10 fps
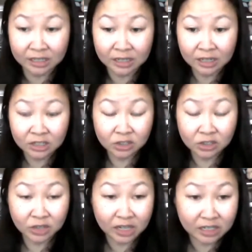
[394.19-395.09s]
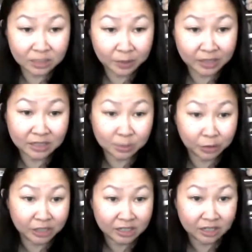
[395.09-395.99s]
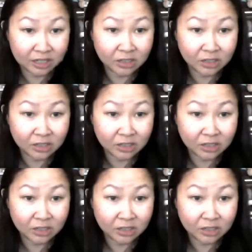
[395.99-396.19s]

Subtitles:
so that he spends his brain cells